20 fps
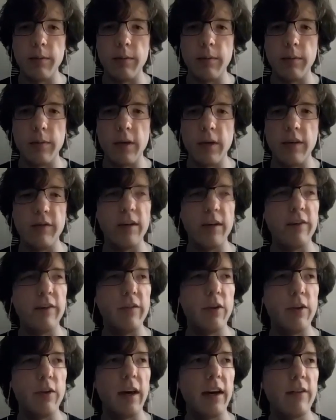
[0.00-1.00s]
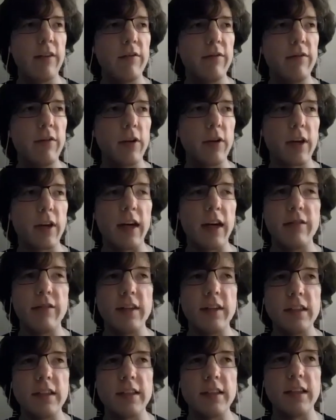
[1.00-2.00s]
even if you have full
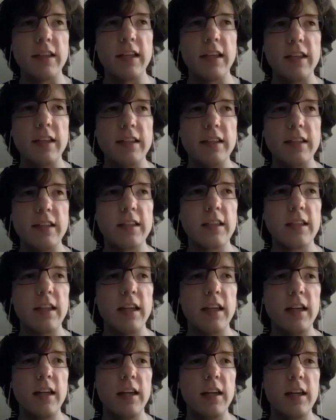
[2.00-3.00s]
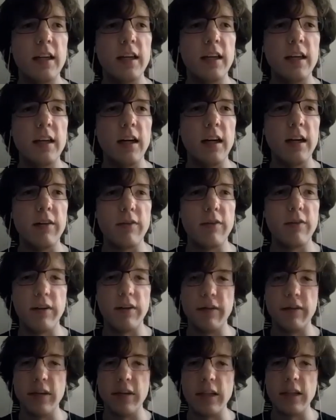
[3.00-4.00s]
confidence that it's
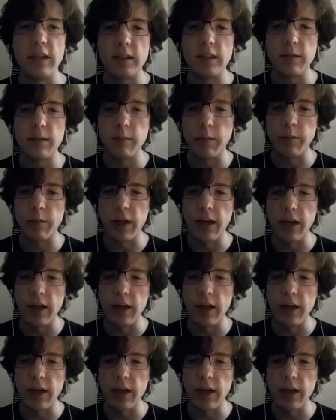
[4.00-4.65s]
frivolous. But